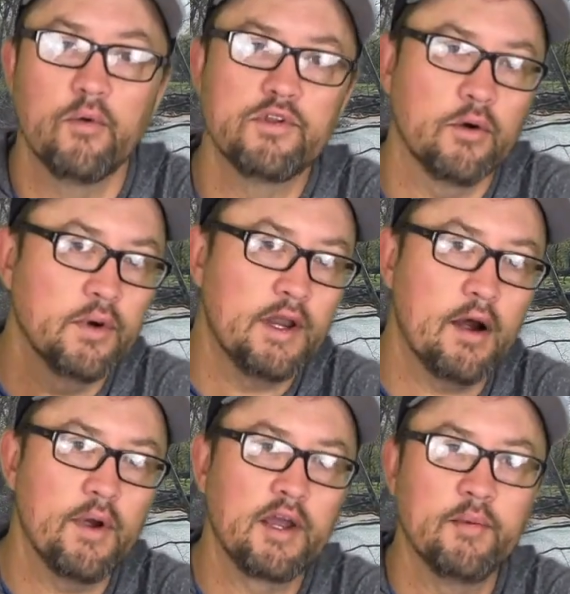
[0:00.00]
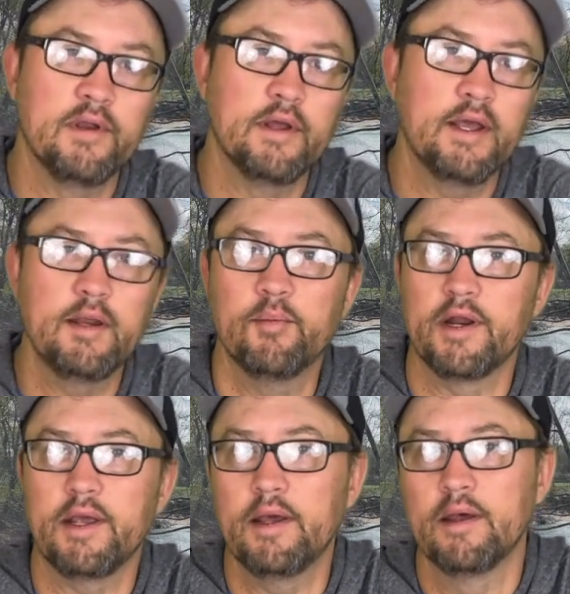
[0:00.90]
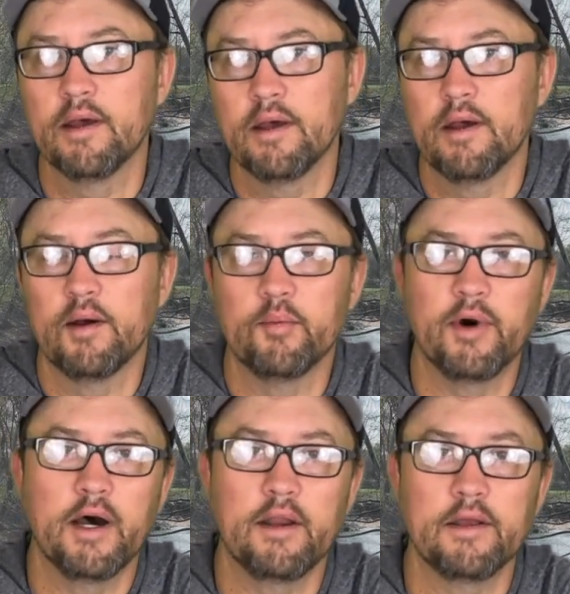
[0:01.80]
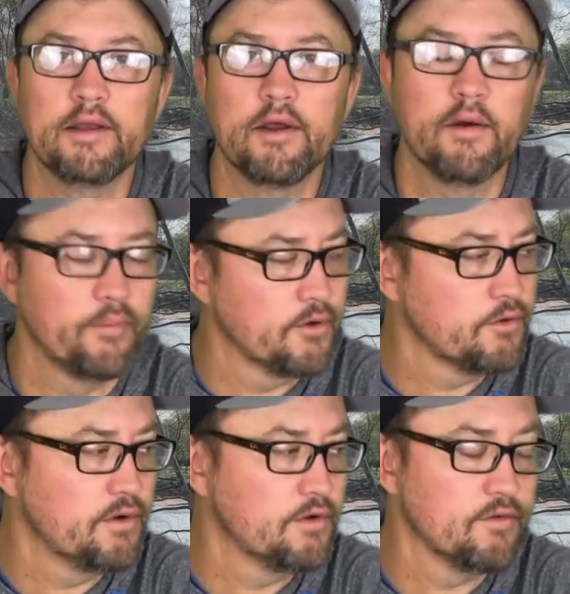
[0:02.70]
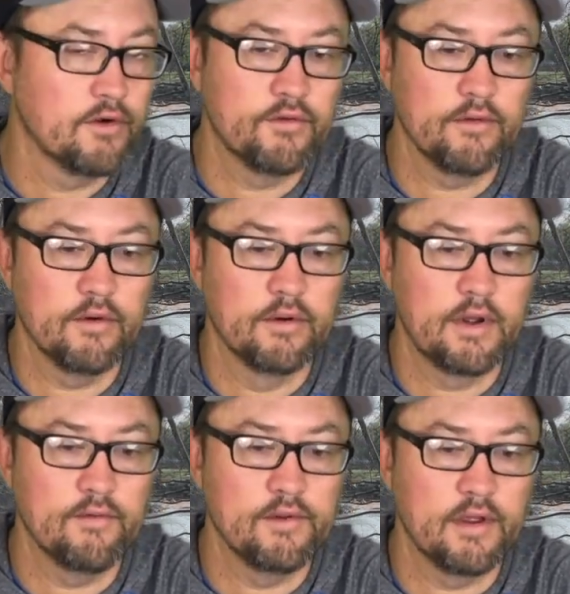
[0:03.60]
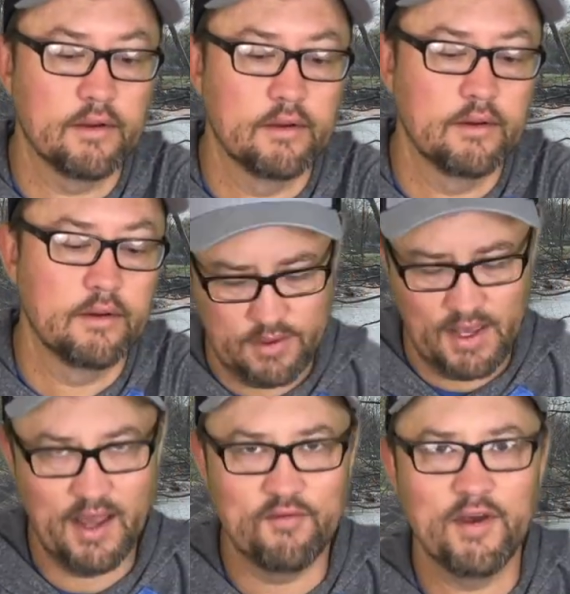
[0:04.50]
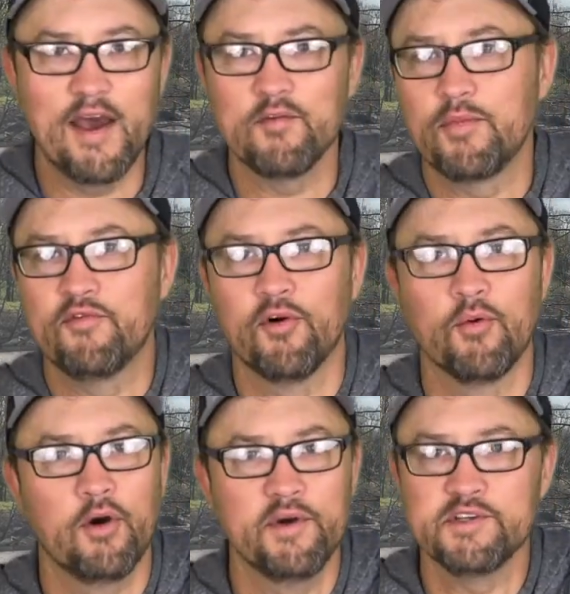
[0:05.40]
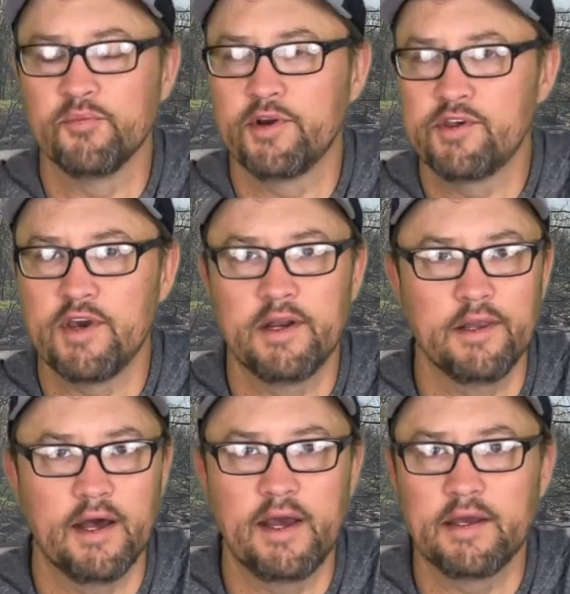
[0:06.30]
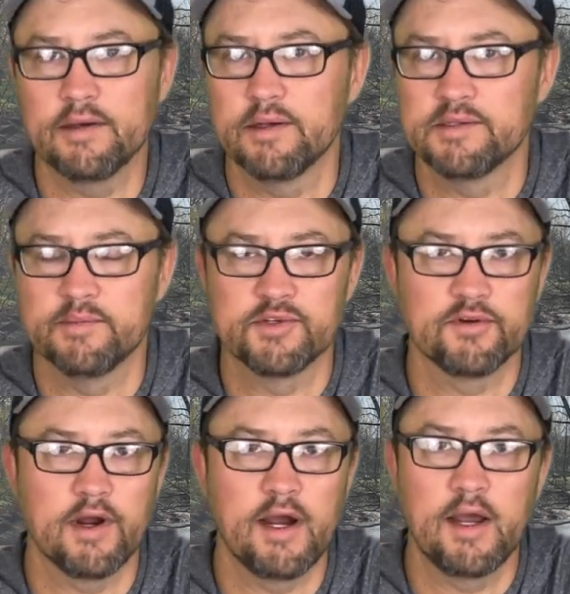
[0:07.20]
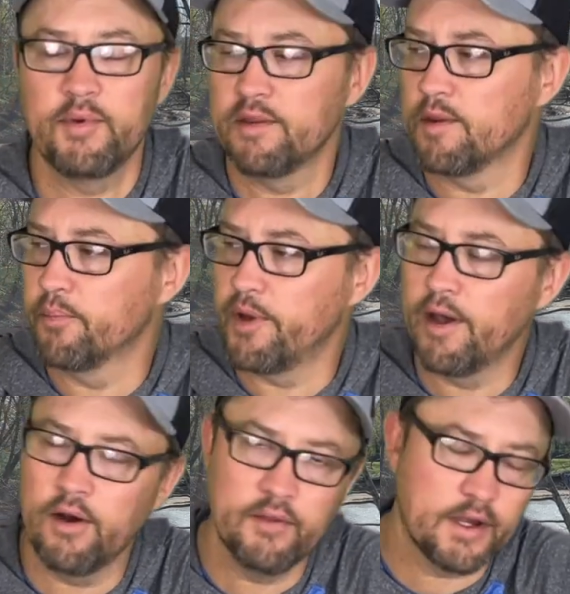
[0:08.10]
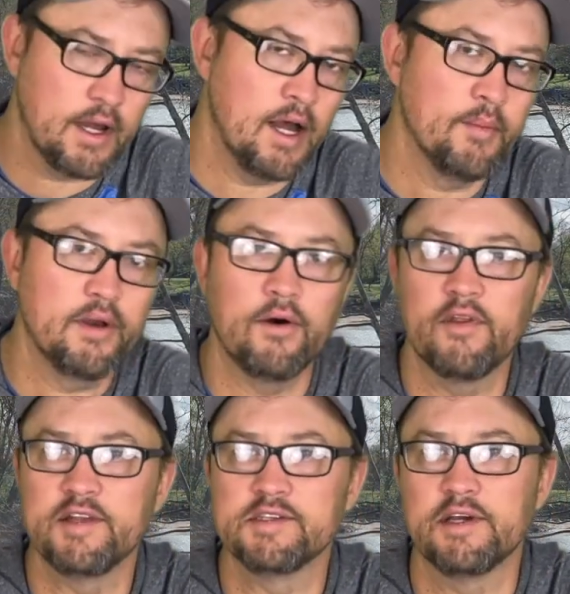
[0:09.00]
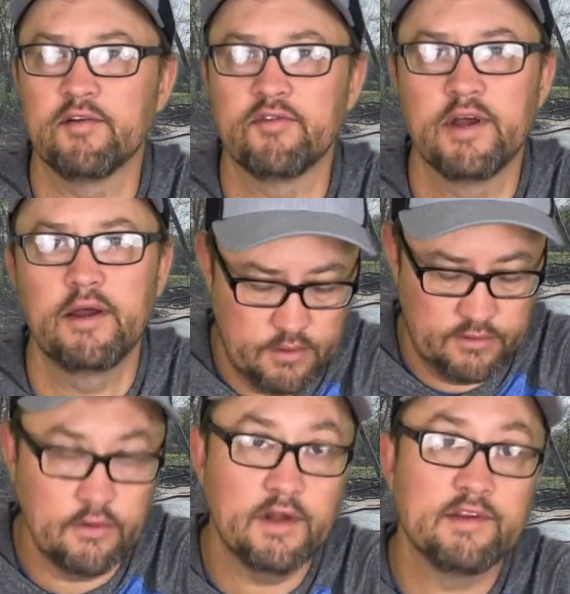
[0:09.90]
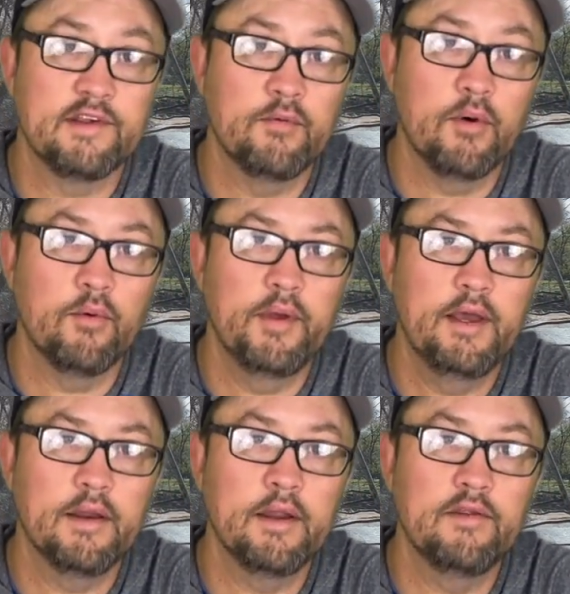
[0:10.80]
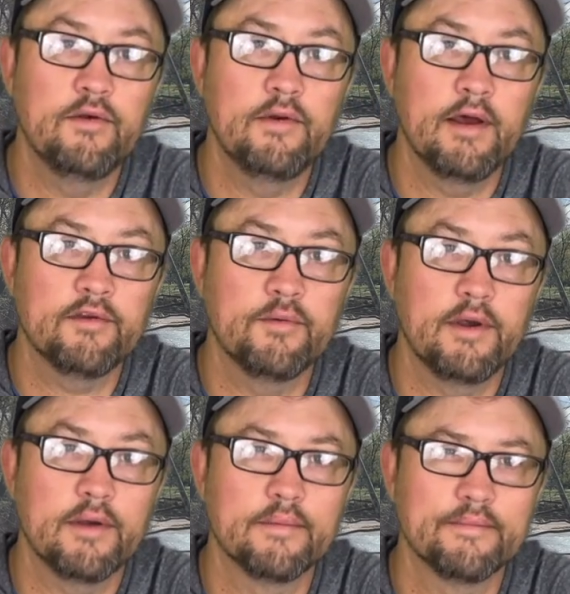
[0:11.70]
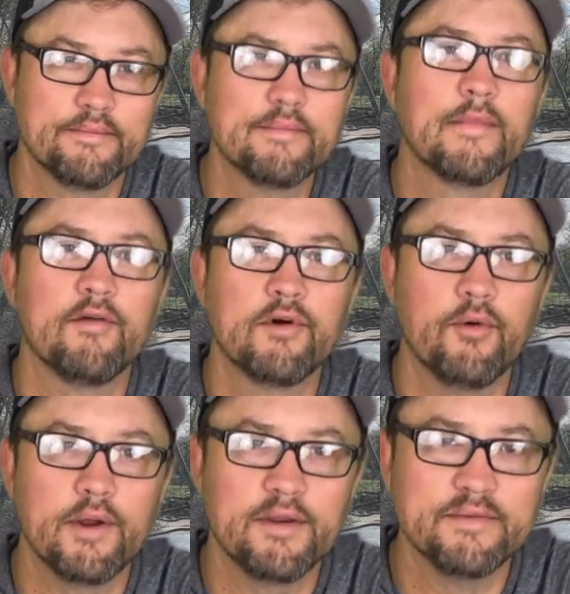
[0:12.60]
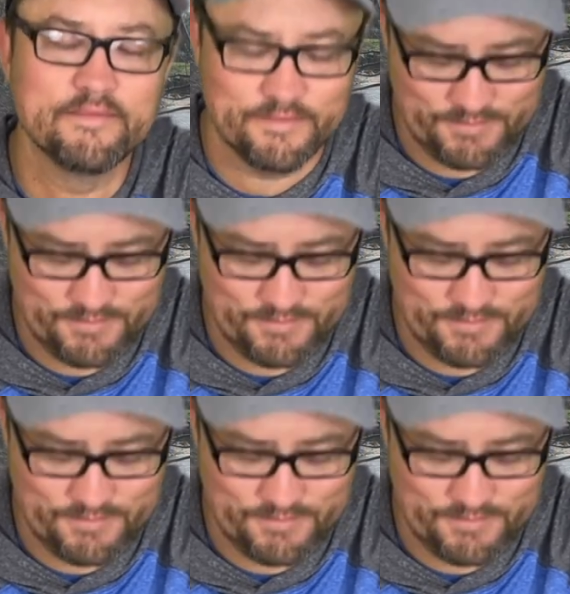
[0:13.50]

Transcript: which I would not recommend to anybody. But you know, there's always a first for everything. And if you haven't before, we always appreciate a like, a subscribe, hit the bell, the comment, all that stuff. So let's see what we'll be getting into next week. Have a good one.